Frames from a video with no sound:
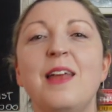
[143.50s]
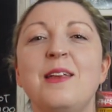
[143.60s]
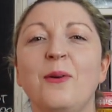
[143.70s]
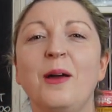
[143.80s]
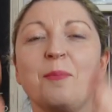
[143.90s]

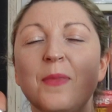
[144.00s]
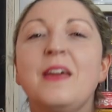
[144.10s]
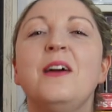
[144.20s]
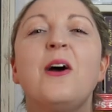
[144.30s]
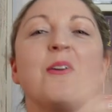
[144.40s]
Anyway,
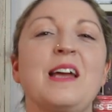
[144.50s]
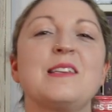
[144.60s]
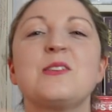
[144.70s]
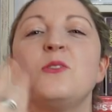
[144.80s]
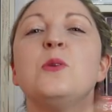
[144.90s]
okay,
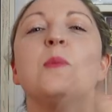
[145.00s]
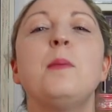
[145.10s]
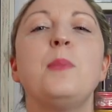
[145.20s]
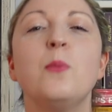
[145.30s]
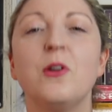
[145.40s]
so you
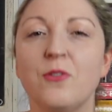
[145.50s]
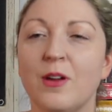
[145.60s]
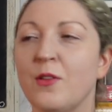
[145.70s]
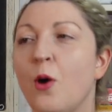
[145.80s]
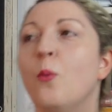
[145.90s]
might be
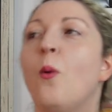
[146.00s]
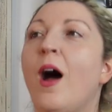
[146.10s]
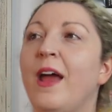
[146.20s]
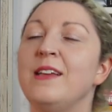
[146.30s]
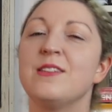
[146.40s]
wondering though,
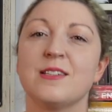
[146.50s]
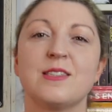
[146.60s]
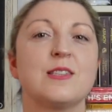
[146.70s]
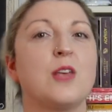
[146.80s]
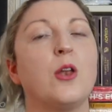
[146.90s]
why does
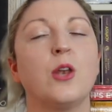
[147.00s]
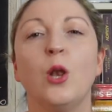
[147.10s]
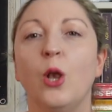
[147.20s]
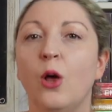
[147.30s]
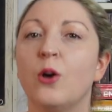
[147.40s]
the sun
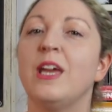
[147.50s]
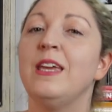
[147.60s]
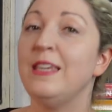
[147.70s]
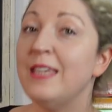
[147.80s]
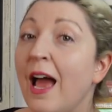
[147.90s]
look
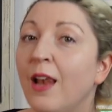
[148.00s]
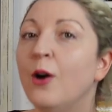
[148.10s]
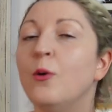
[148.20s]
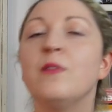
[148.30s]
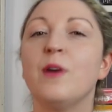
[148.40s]

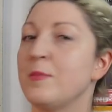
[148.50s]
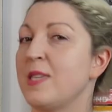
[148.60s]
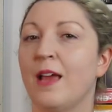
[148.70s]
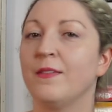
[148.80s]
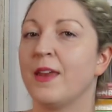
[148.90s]
yellow if I'm
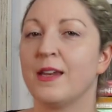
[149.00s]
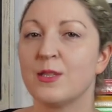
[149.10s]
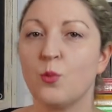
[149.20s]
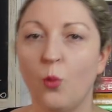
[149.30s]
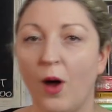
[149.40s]
saying that
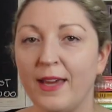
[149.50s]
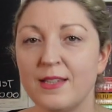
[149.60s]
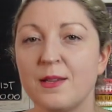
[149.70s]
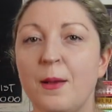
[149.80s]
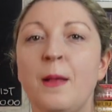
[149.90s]
it's
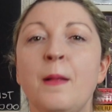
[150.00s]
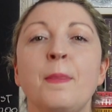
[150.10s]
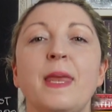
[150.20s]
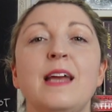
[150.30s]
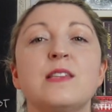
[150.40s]
white?
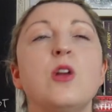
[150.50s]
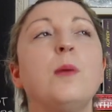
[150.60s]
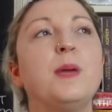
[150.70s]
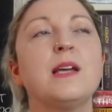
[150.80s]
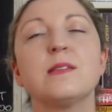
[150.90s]
It's
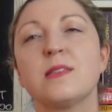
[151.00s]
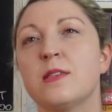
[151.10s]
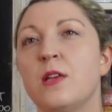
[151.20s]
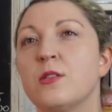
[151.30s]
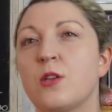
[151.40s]
not because the
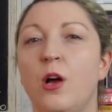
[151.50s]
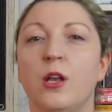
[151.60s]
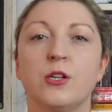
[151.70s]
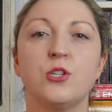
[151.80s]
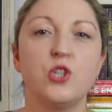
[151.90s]
sun's
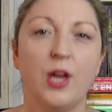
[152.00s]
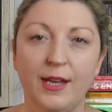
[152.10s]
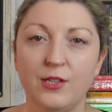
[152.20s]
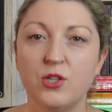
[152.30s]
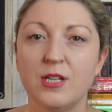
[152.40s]
color
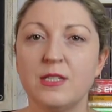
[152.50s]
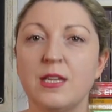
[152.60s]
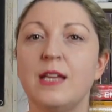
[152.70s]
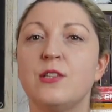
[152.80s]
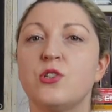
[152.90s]
changes,
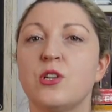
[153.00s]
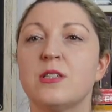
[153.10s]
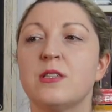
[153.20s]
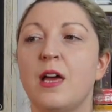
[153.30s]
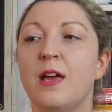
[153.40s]
it's
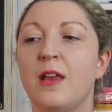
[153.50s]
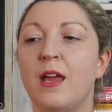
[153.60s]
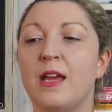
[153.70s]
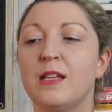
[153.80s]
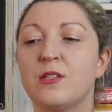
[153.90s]
just that
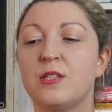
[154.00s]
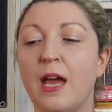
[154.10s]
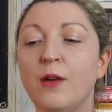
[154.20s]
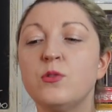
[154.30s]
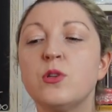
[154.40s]
it's
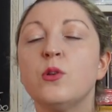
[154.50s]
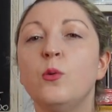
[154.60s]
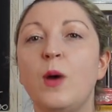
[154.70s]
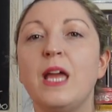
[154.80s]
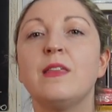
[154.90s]
down to the
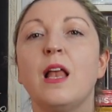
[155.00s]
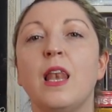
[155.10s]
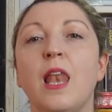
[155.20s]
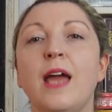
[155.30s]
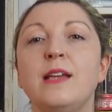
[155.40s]
way that
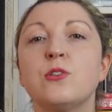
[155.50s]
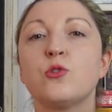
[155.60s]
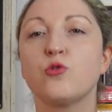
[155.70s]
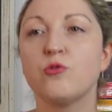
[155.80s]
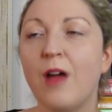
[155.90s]
light
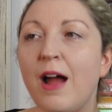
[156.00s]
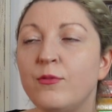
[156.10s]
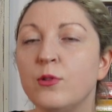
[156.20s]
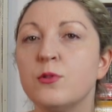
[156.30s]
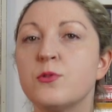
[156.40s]

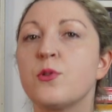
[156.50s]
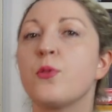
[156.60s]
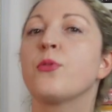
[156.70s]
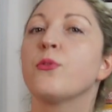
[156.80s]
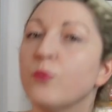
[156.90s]
travels
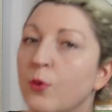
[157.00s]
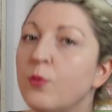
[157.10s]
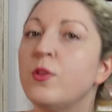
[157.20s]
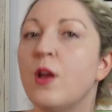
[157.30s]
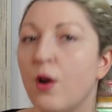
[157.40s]

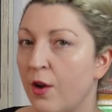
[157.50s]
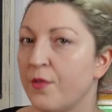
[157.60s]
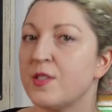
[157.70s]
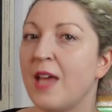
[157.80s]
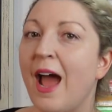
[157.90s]
through the
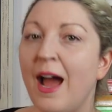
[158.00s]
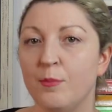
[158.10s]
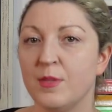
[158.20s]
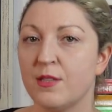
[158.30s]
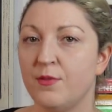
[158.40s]
Earth's
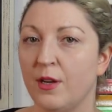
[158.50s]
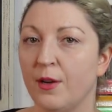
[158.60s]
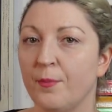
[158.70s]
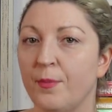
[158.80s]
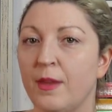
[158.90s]
atmosphere.